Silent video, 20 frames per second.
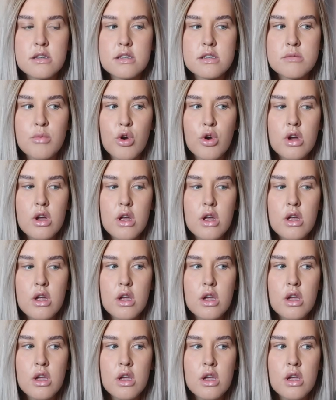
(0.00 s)
tomorrow?
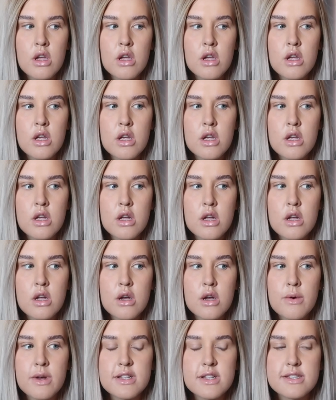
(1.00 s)

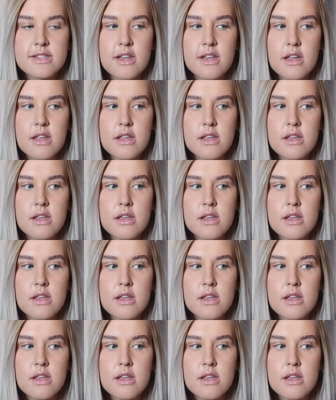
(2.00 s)
Wednesday.